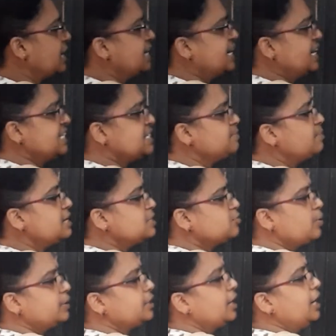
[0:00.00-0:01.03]
Decimals
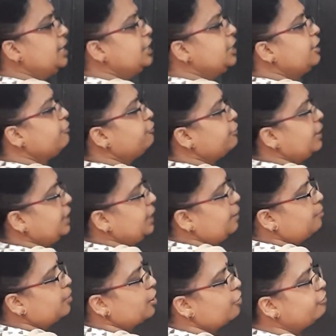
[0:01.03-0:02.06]
with different
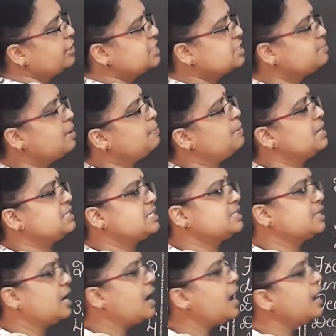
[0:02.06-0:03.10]
number of decimal places
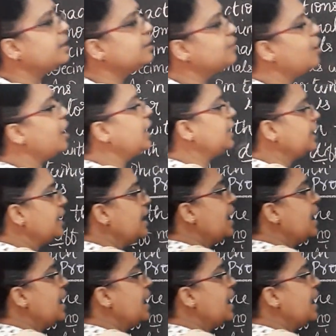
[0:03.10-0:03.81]
are called